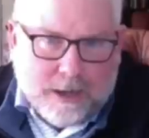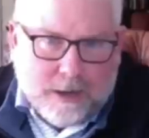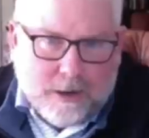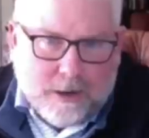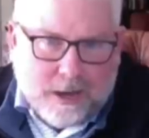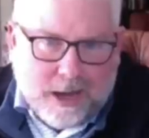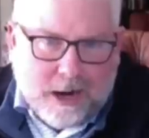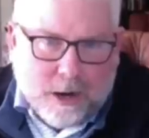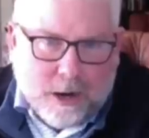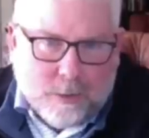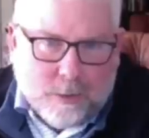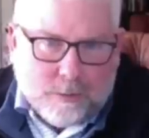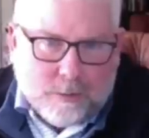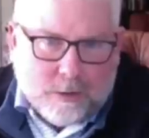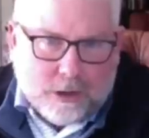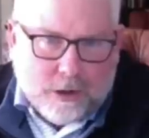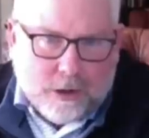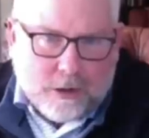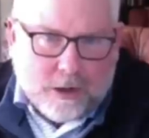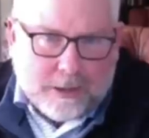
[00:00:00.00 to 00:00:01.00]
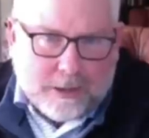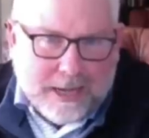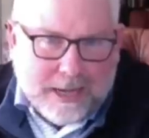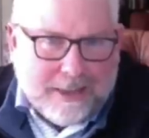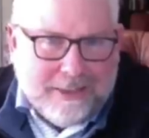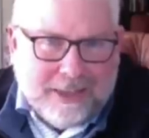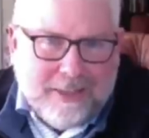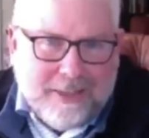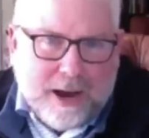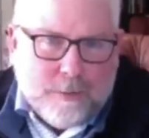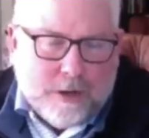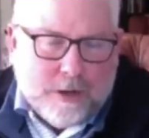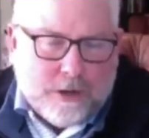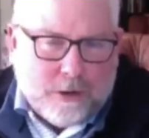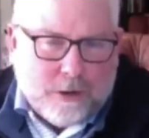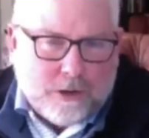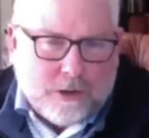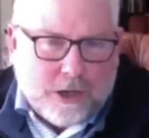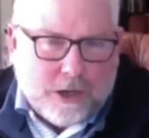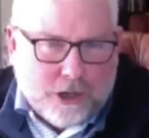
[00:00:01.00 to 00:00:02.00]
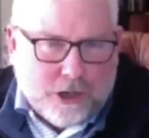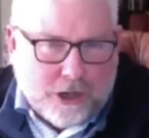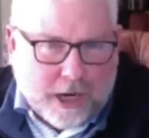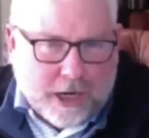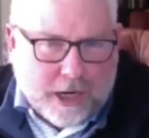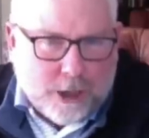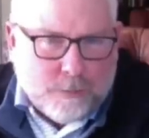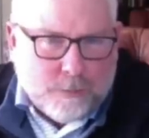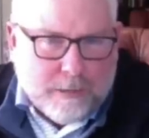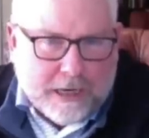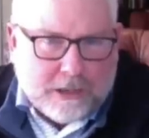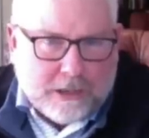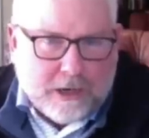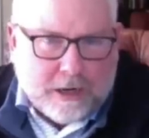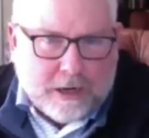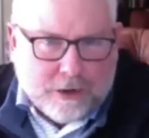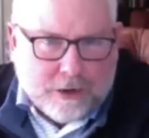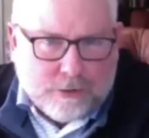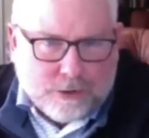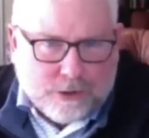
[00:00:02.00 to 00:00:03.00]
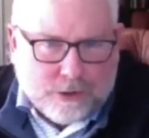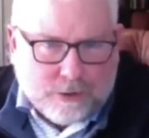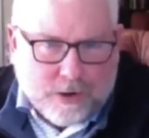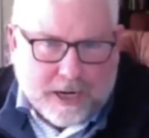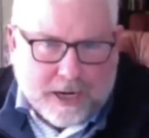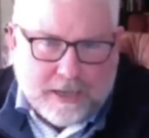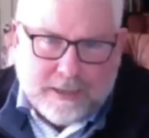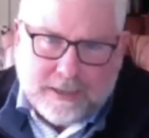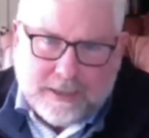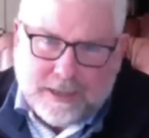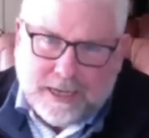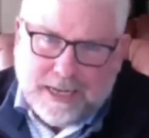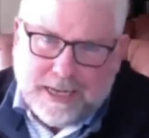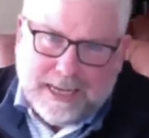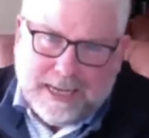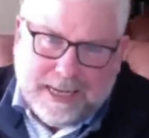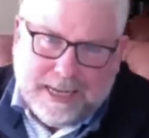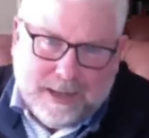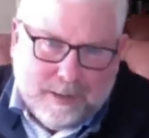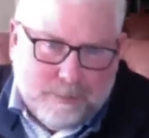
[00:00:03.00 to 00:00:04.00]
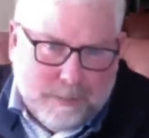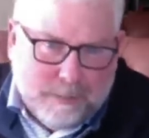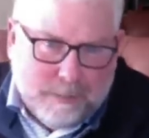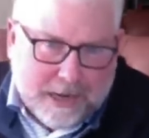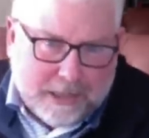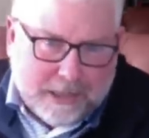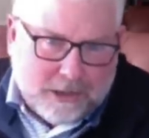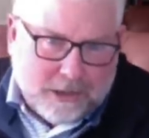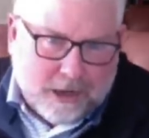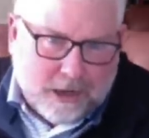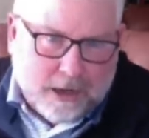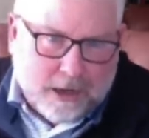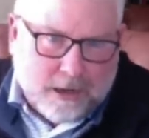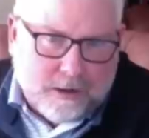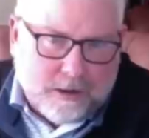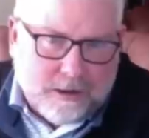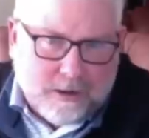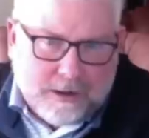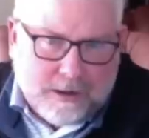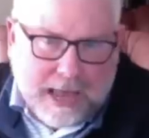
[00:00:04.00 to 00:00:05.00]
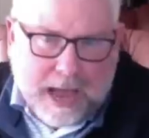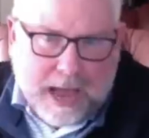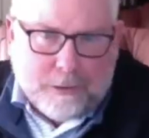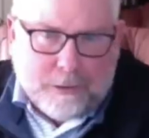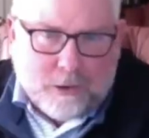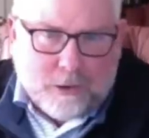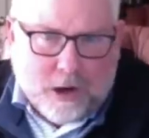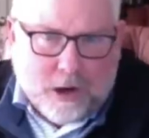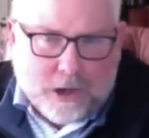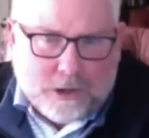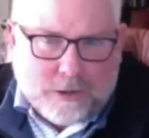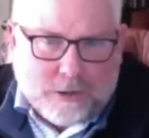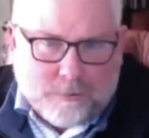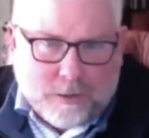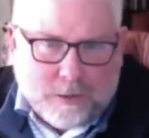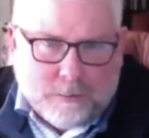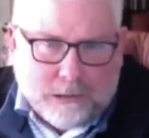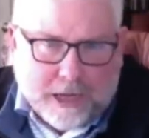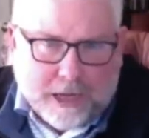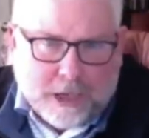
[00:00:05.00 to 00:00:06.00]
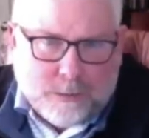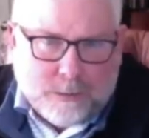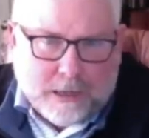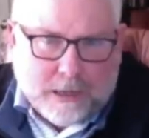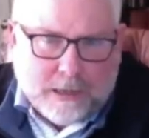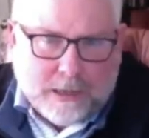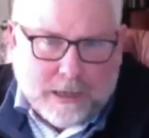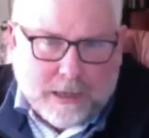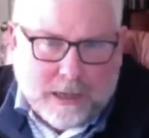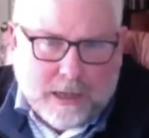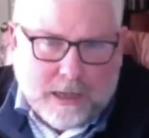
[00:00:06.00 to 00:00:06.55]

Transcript: you kind of know what the return is. And that return is going to change based on interest rates, based on capital cost of replacement.